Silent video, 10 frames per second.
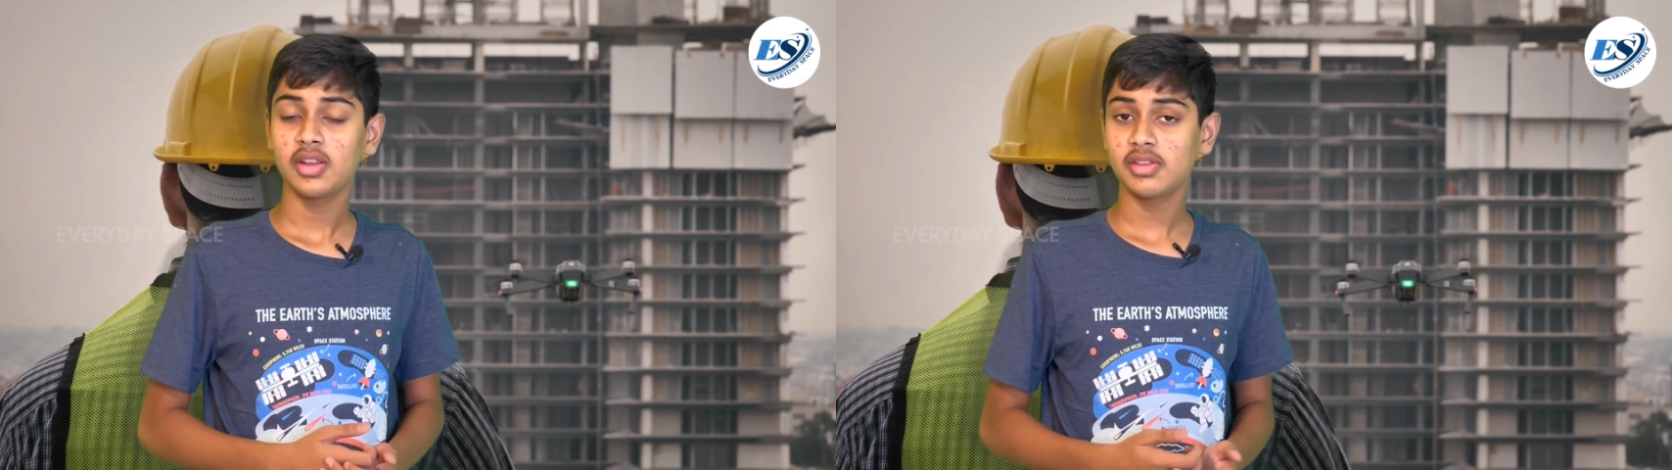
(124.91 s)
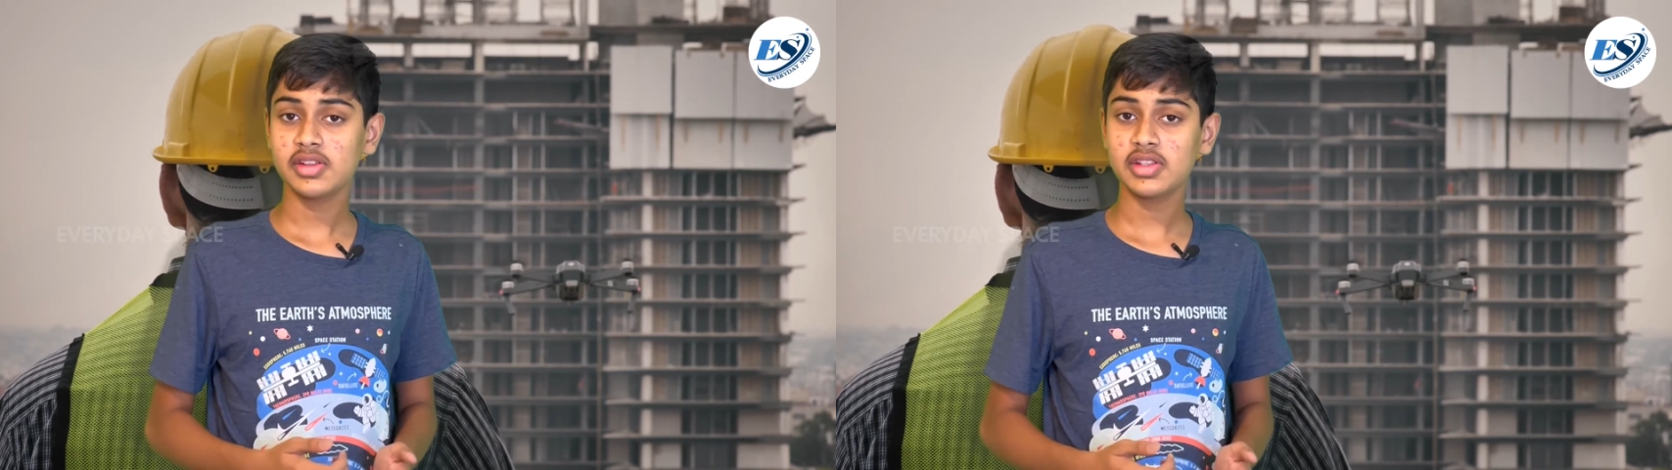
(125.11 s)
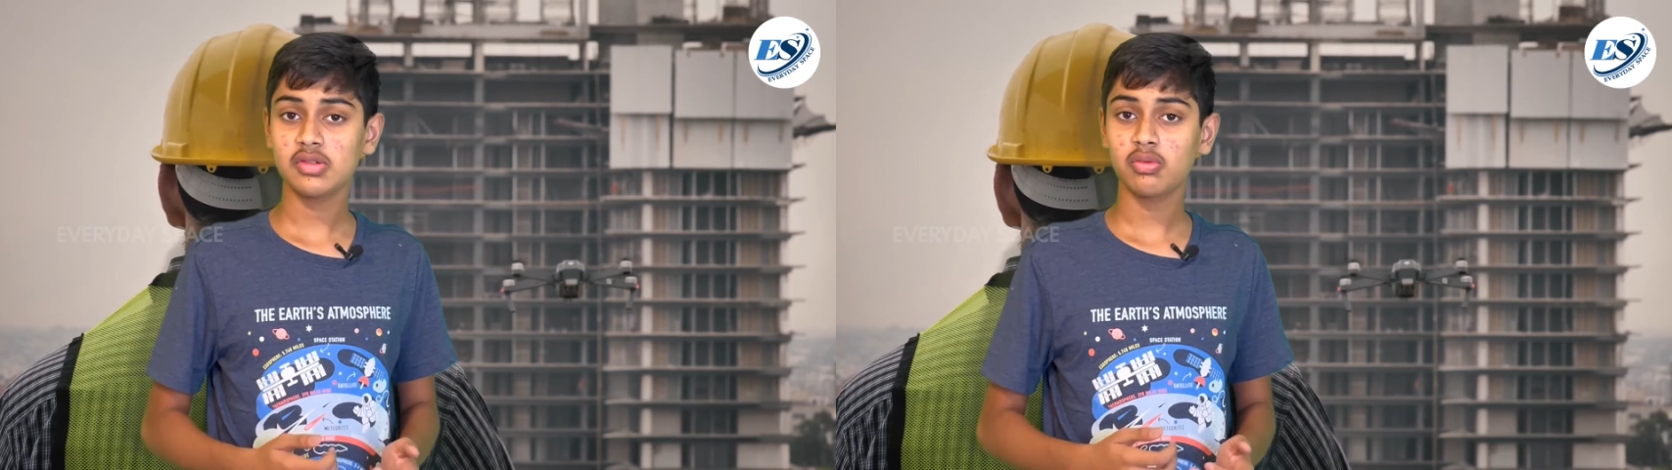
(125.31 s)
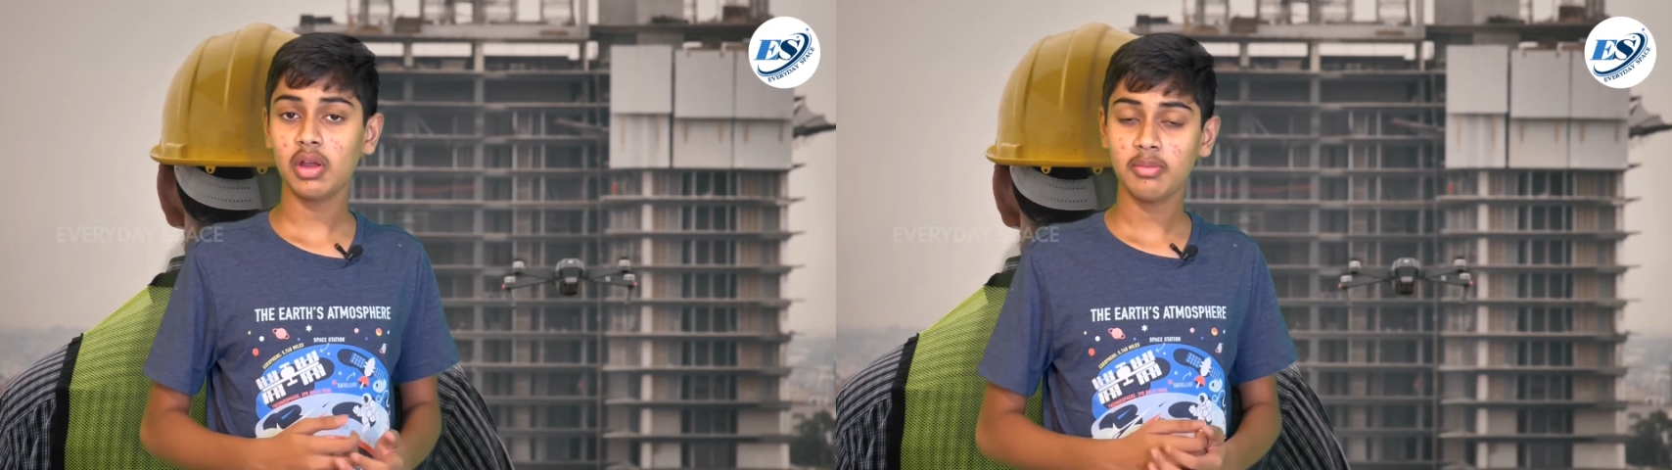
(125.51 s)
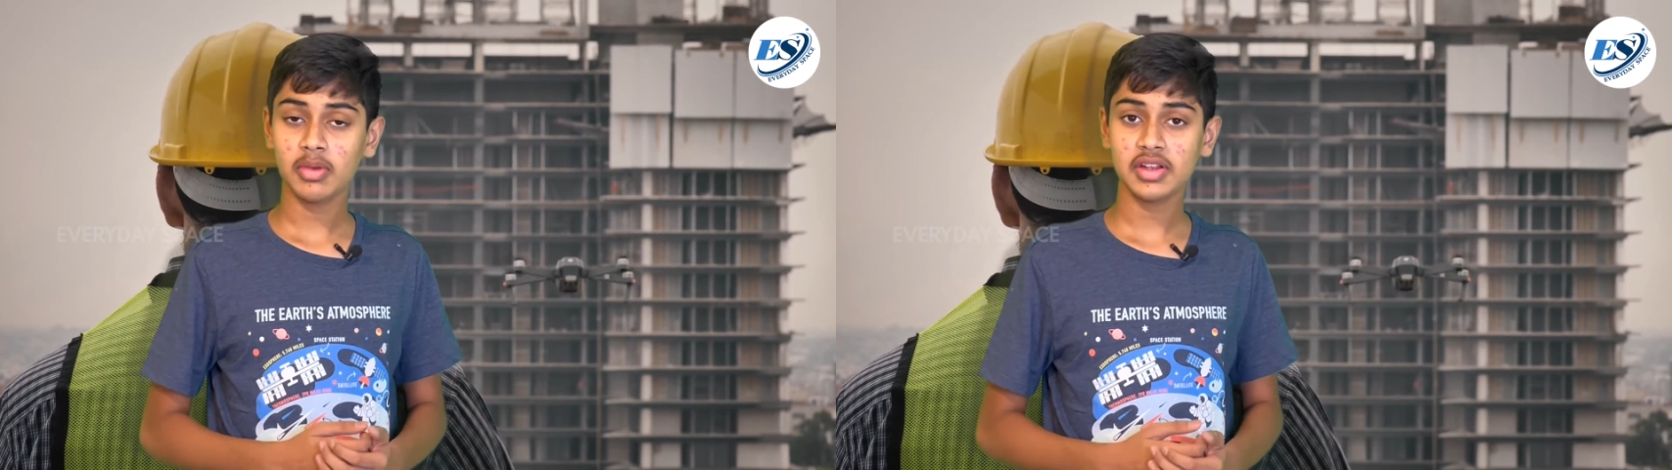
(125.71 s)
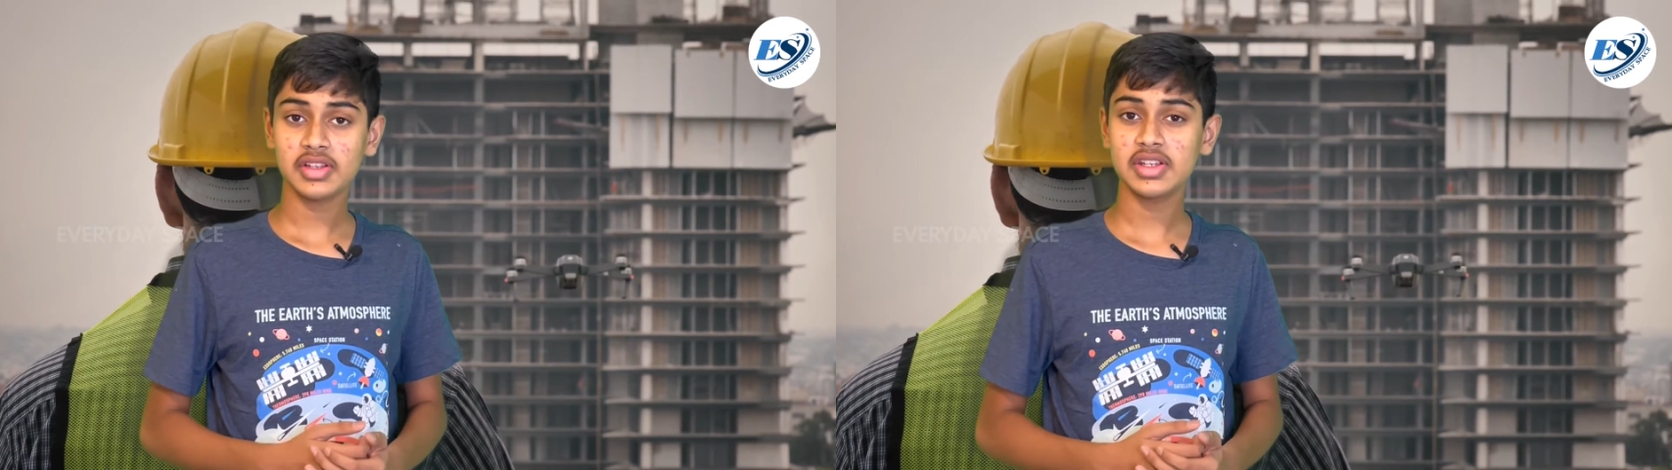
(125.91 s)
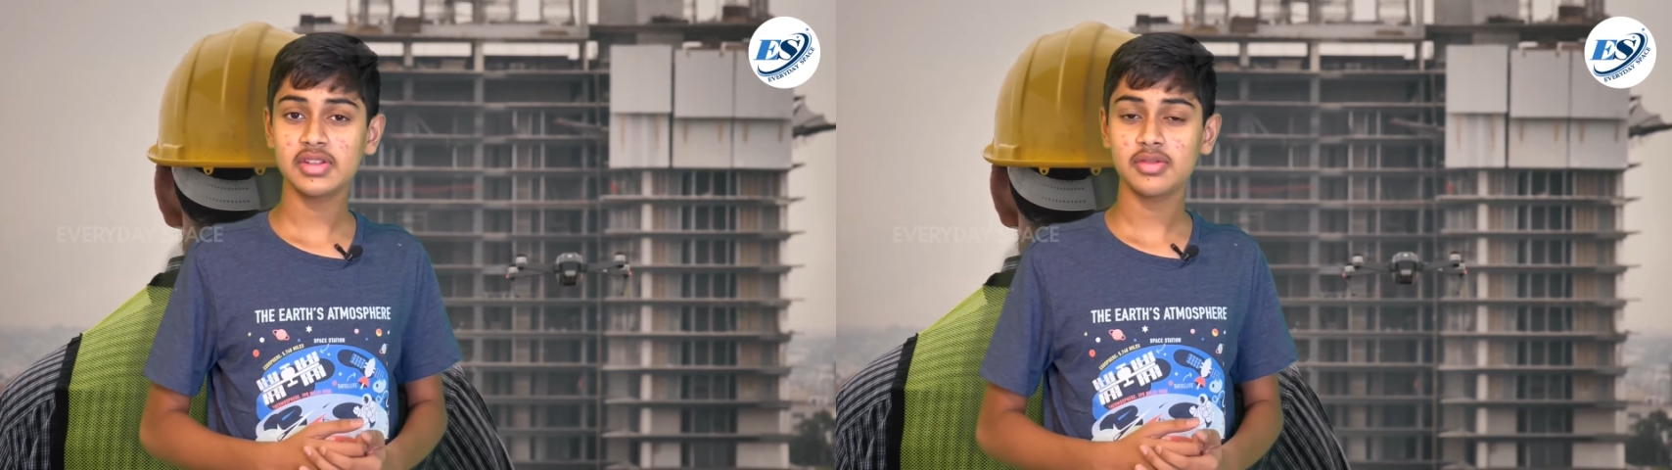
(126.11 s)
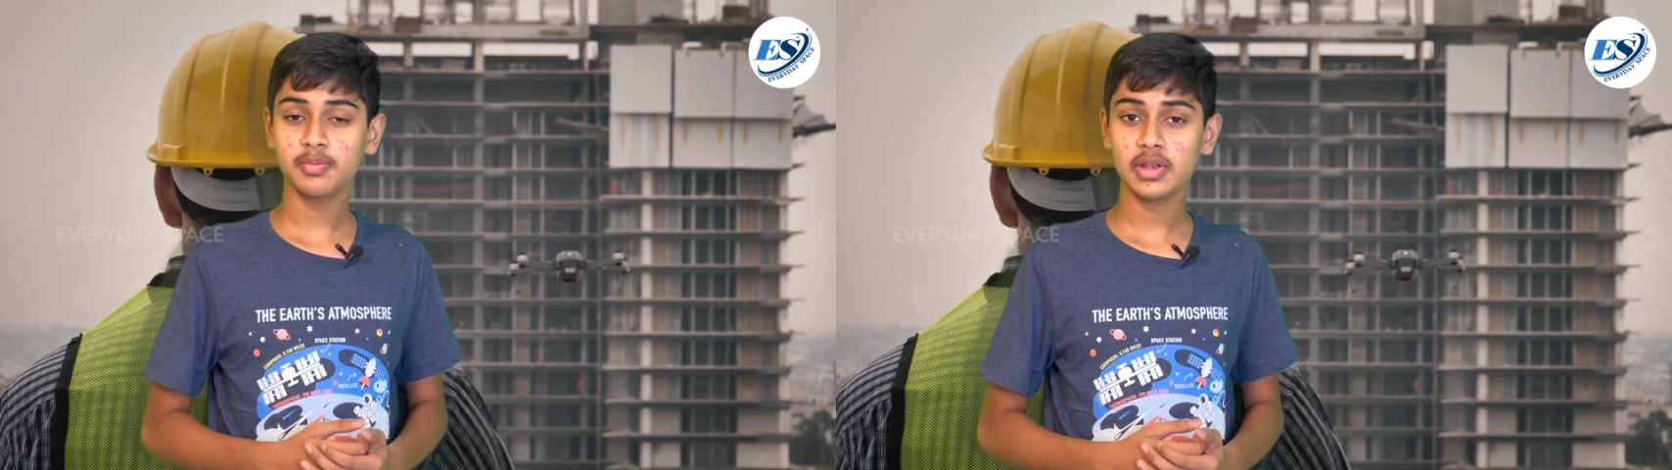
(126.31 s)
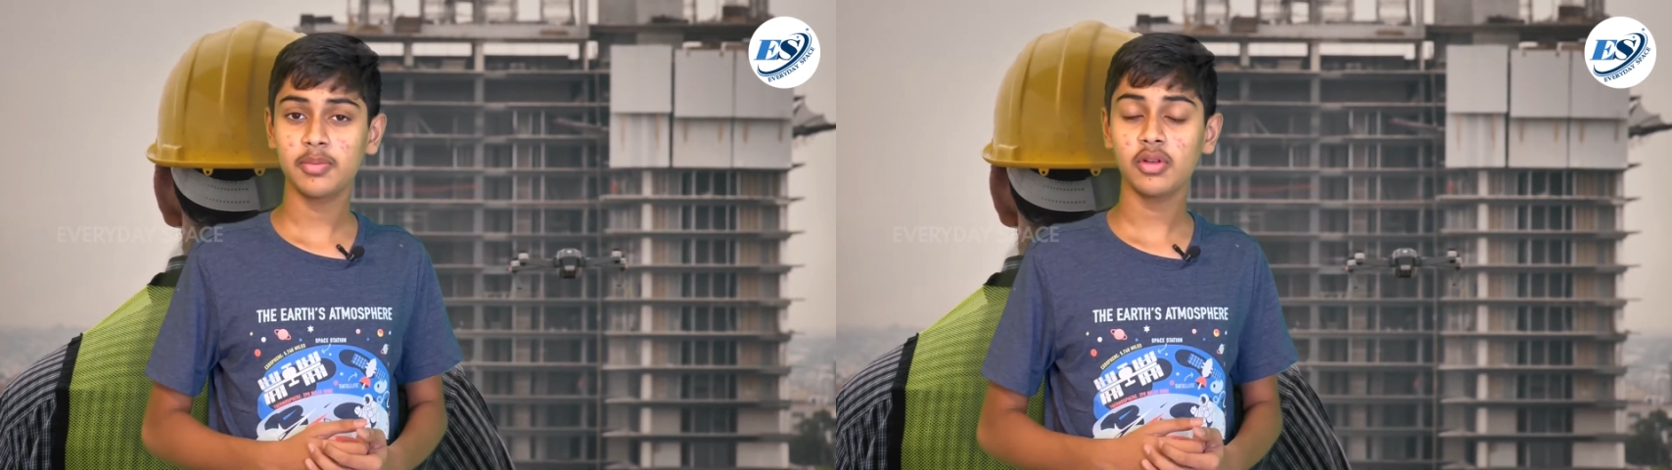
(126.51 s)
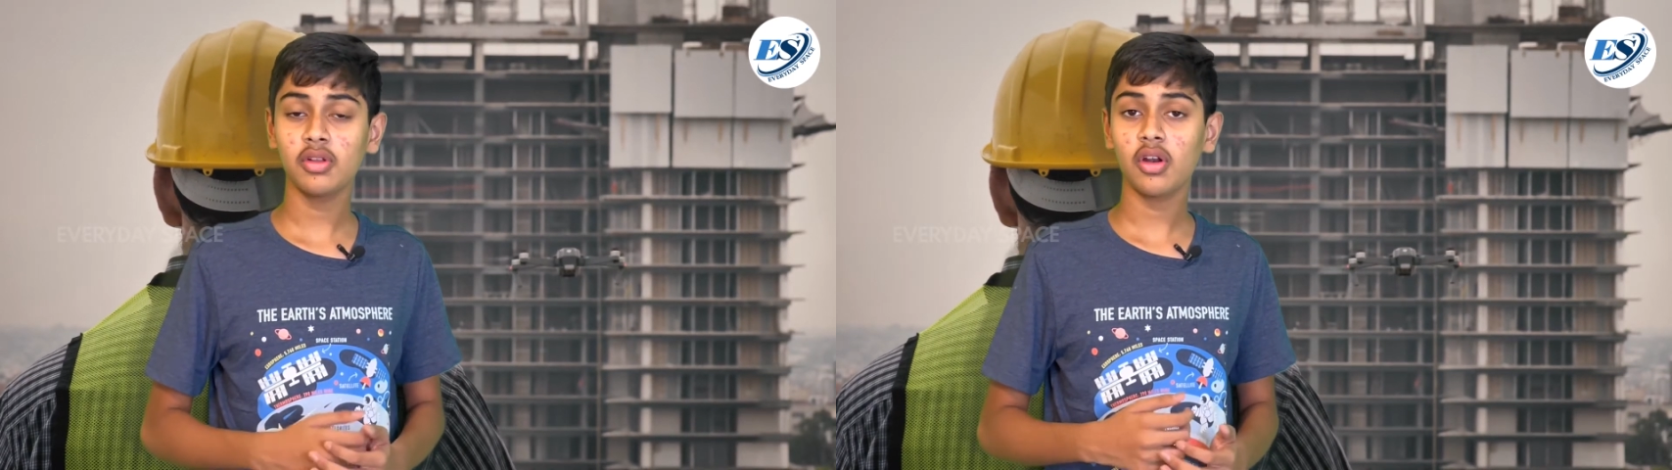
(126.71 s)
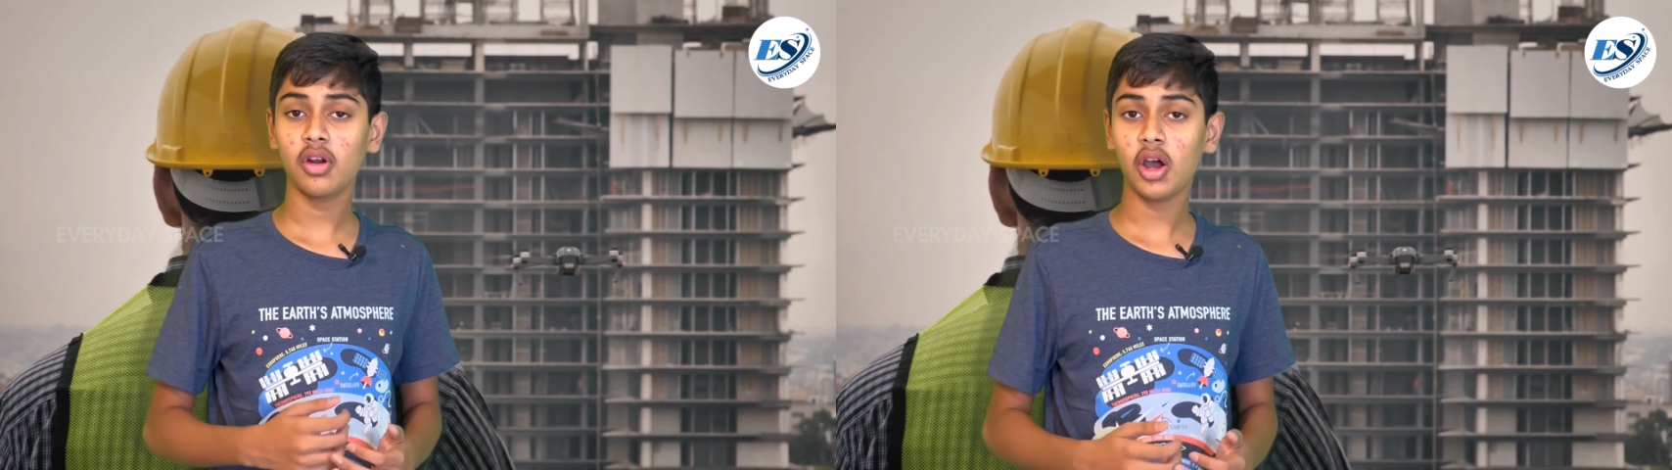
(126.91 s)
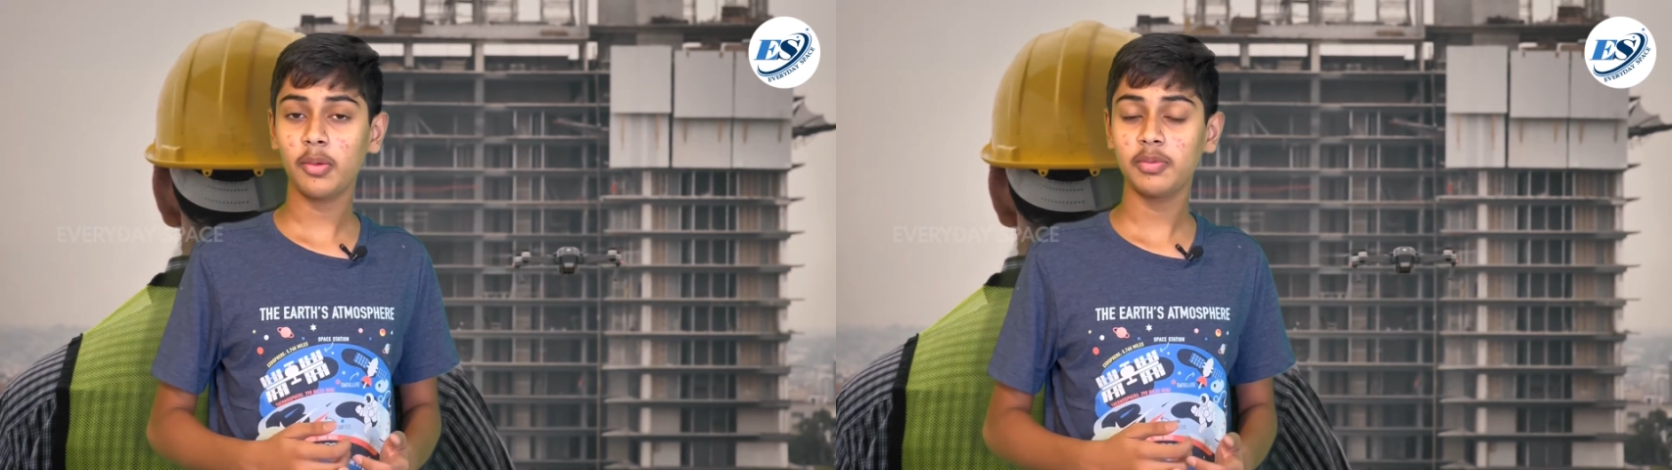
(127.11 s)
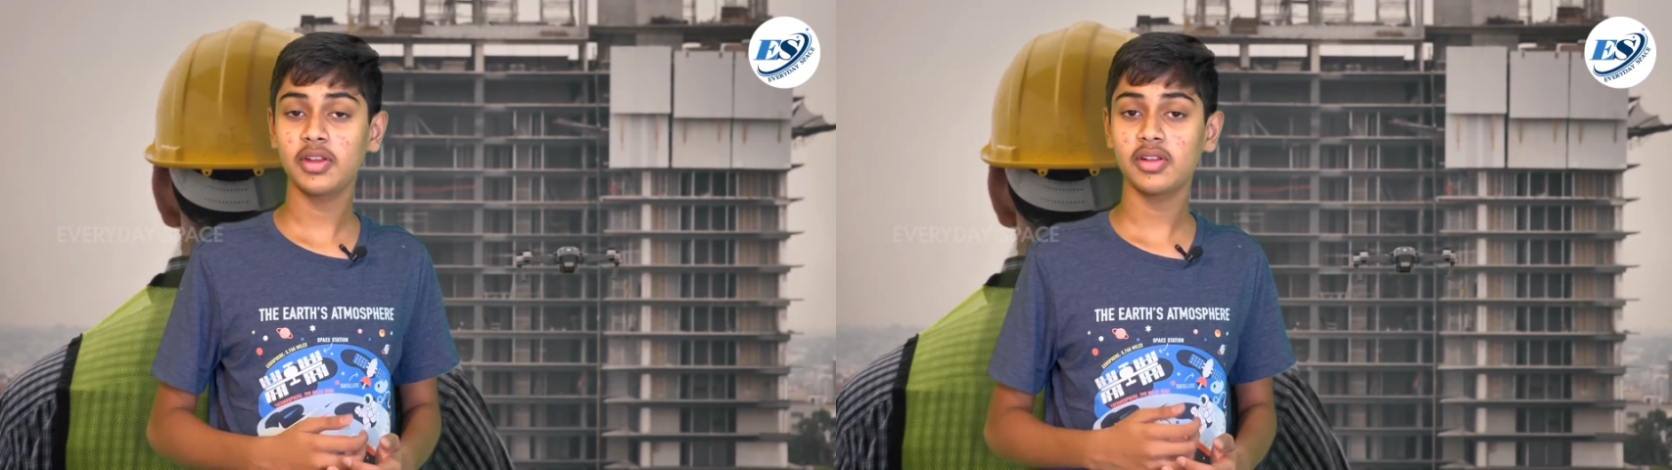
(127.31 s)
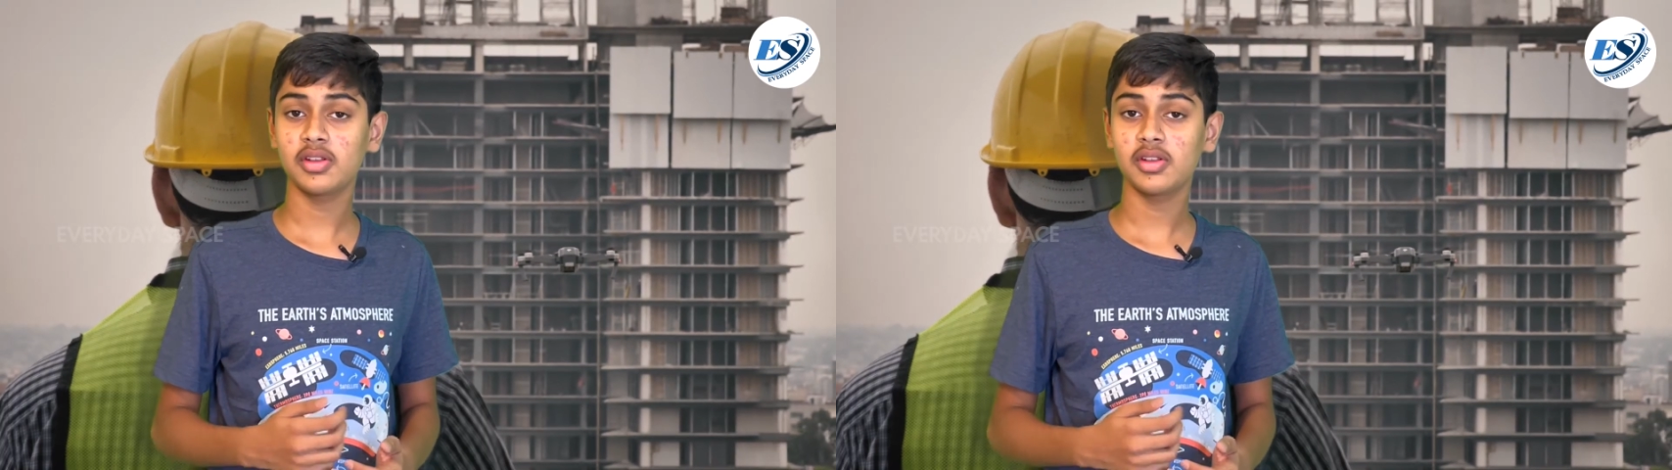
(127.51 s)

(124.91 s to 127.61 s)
This is why many people are opting